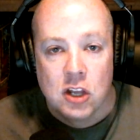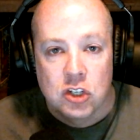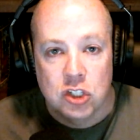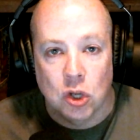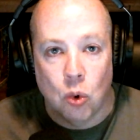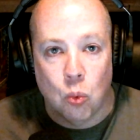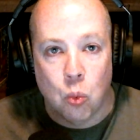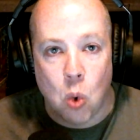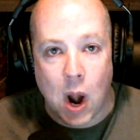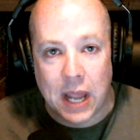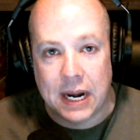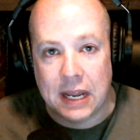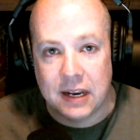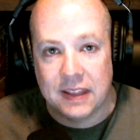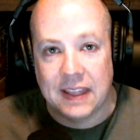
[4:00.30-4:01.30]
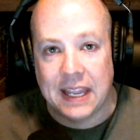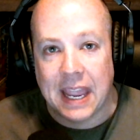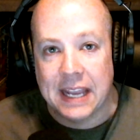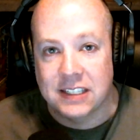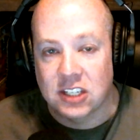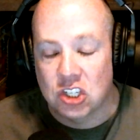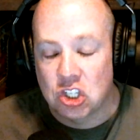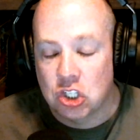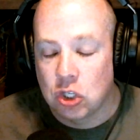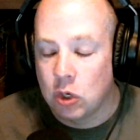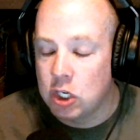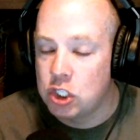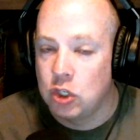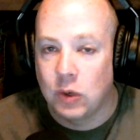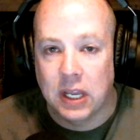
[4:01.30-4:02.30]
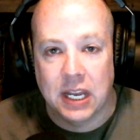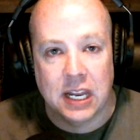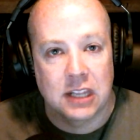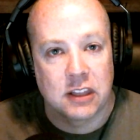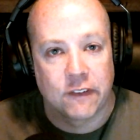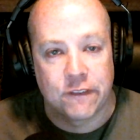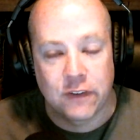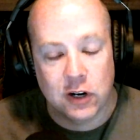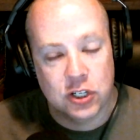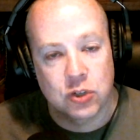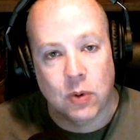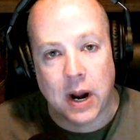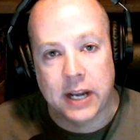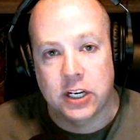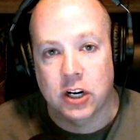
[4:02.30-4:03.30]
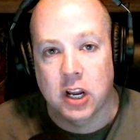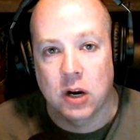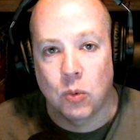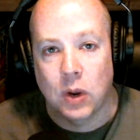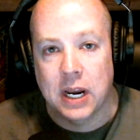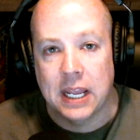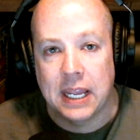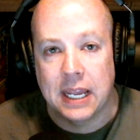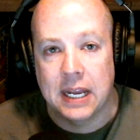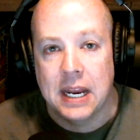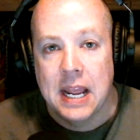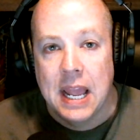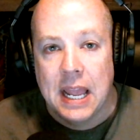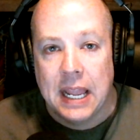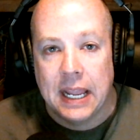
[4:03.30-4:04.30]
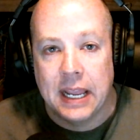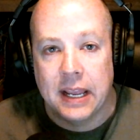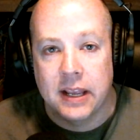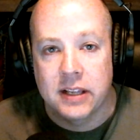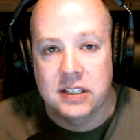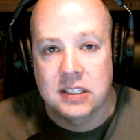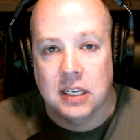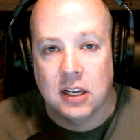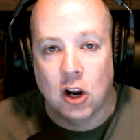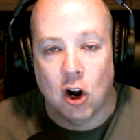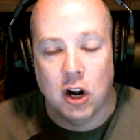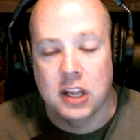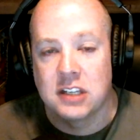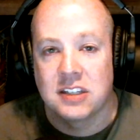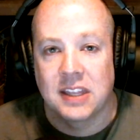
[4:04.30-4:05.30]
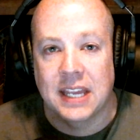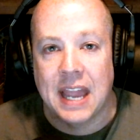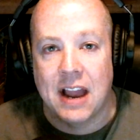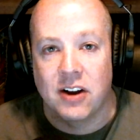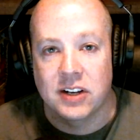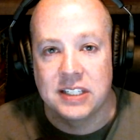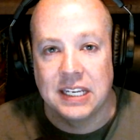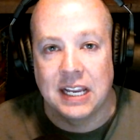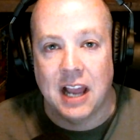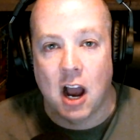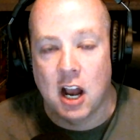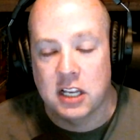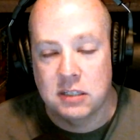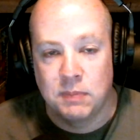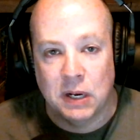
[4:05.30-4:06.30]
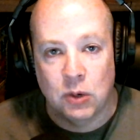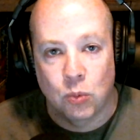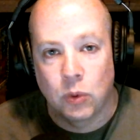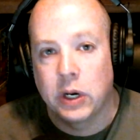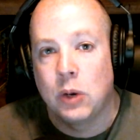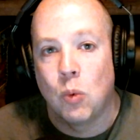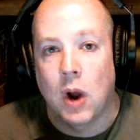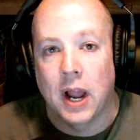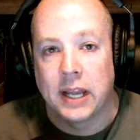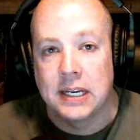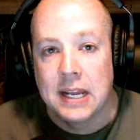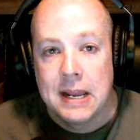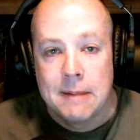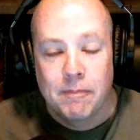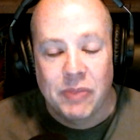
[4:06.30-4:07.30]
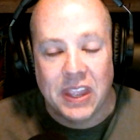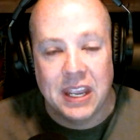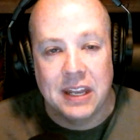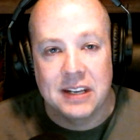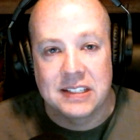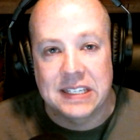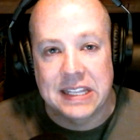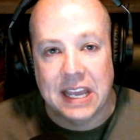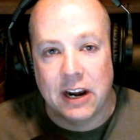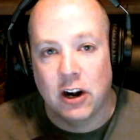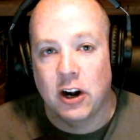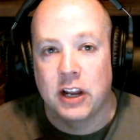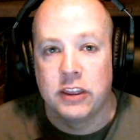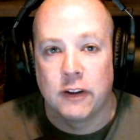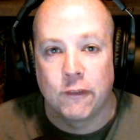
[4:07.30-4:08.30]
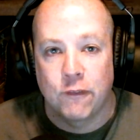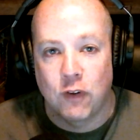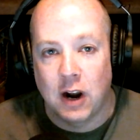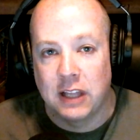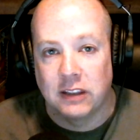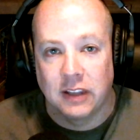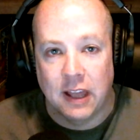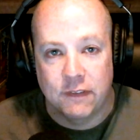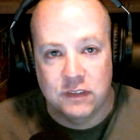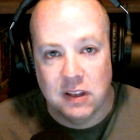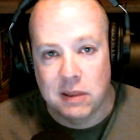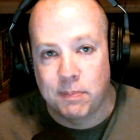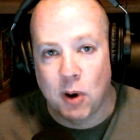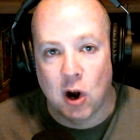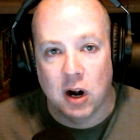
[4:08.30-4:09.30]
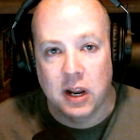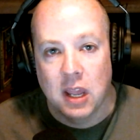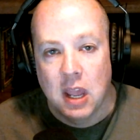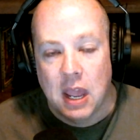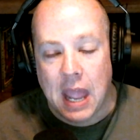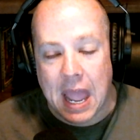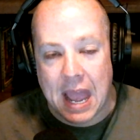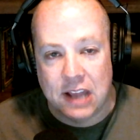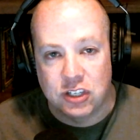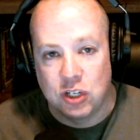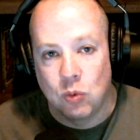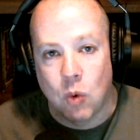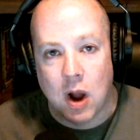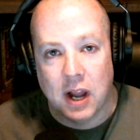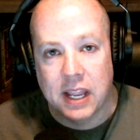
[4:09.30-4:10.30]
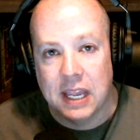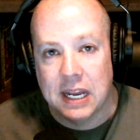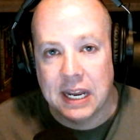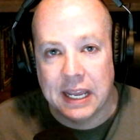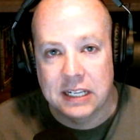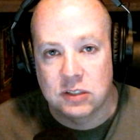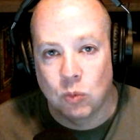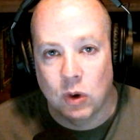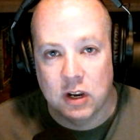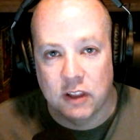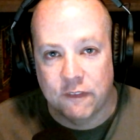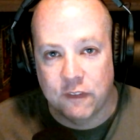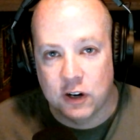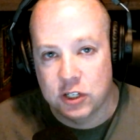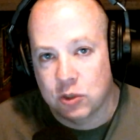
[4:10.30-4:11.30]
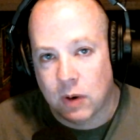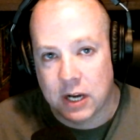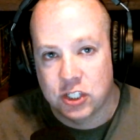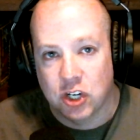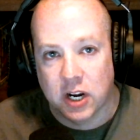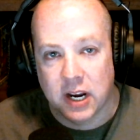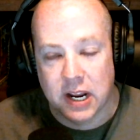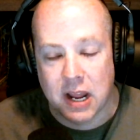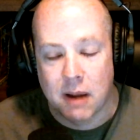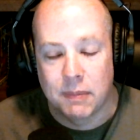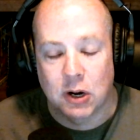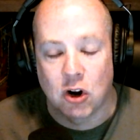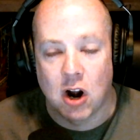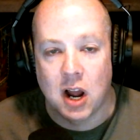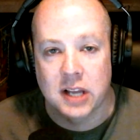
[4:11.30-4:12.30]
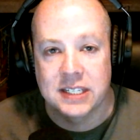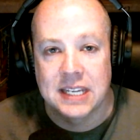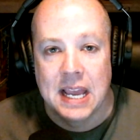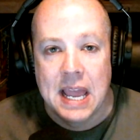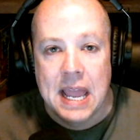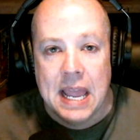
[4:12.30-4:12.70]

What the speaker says: so right out of the gates, as soon as you get in, the first ride you're going to want to hit is Guardians of the Galaxy Cosmic Rewind. It is there in the front left of the park as you walk in. It's one of the first rides you're going to come across.